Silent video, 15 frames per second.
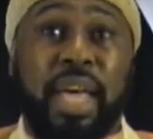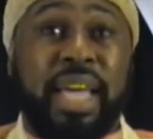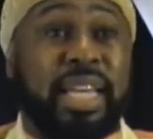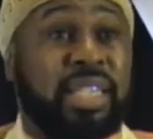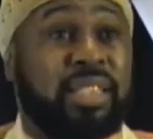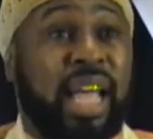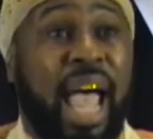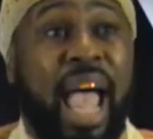
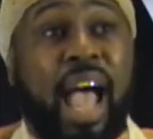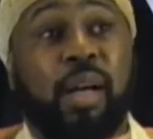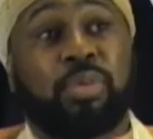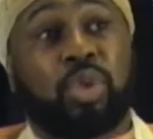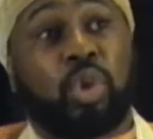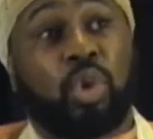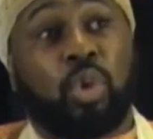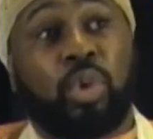It is
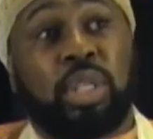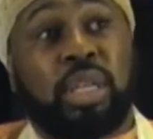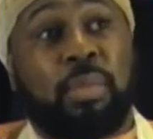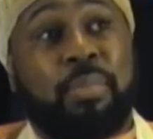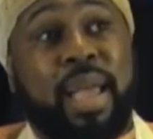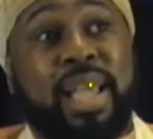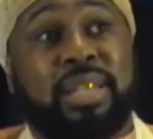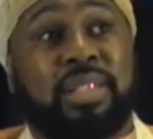absolutely
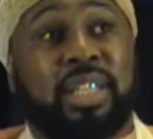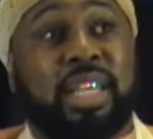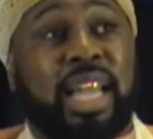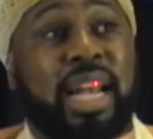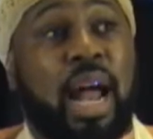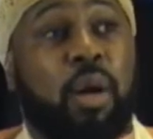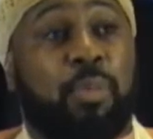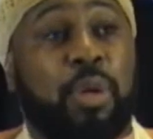amazing
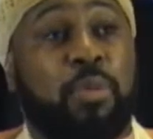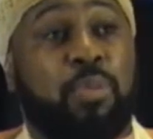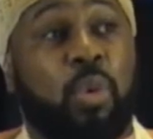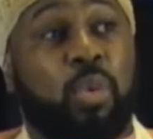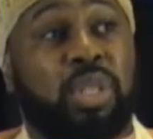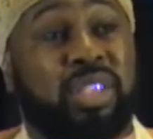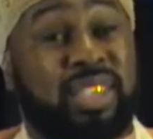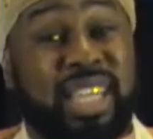that our
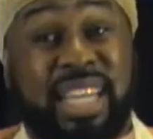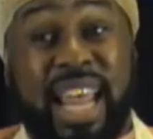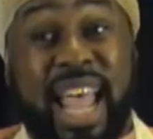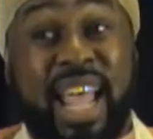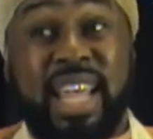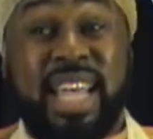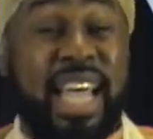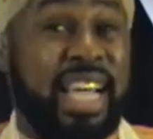people would see
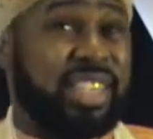that